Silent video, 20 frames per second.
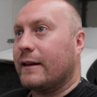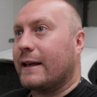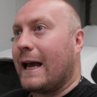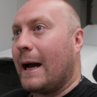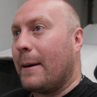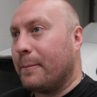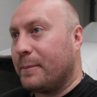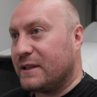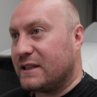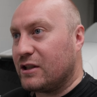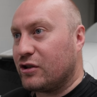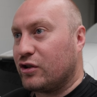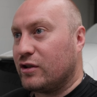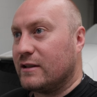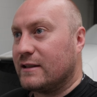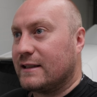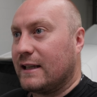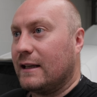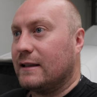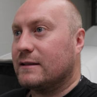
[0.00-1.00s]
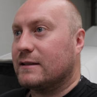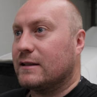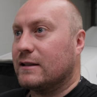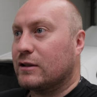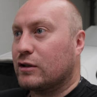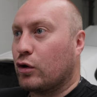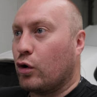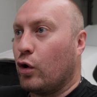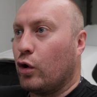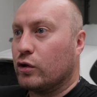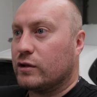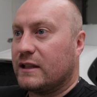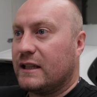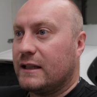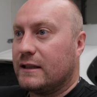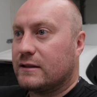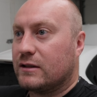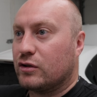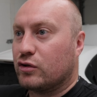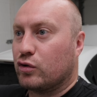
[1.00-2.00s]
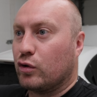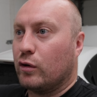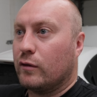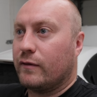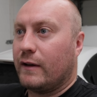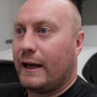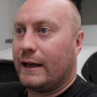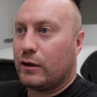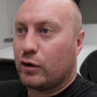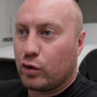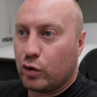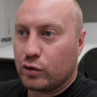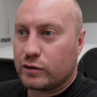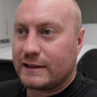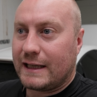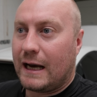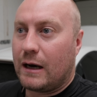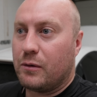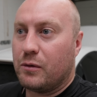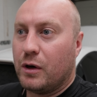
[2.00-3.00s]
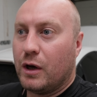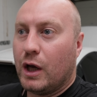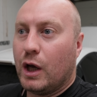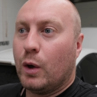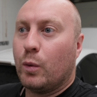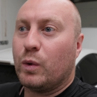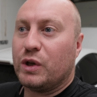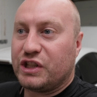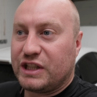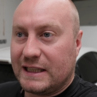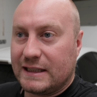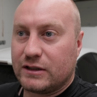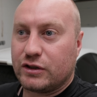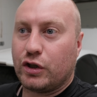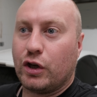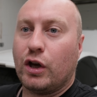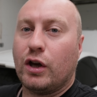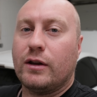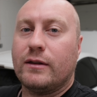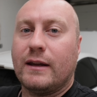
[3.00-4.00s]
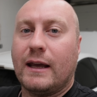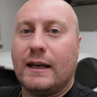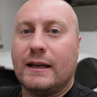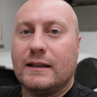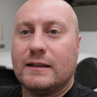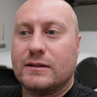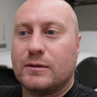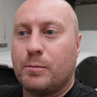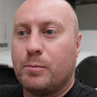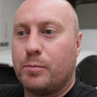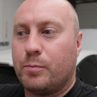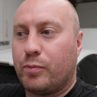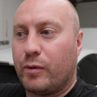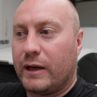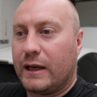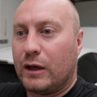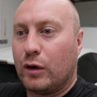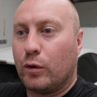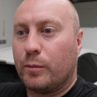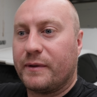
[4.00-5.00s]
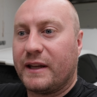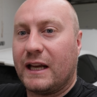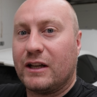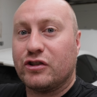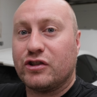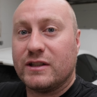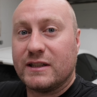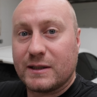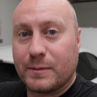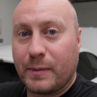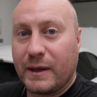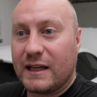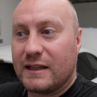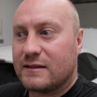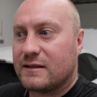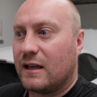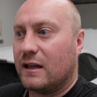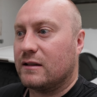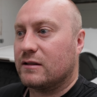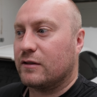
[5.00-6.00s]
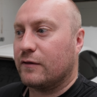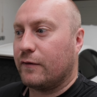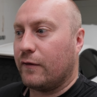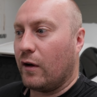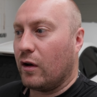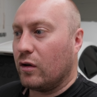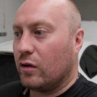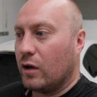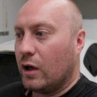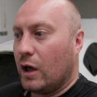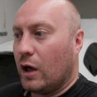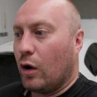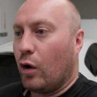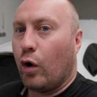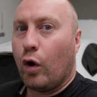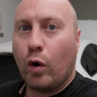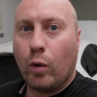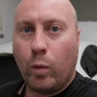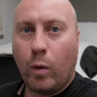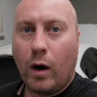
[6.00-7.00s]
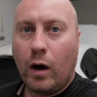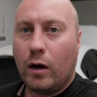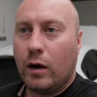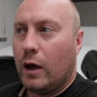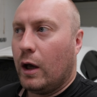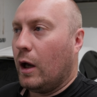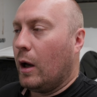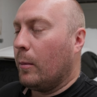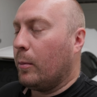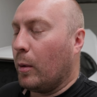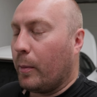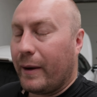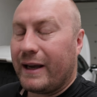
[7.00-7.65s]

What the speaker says: the cam position sensor is causing it to sort of like cut out, which in turn then is bringing up the engine speed sensor fault, or what. But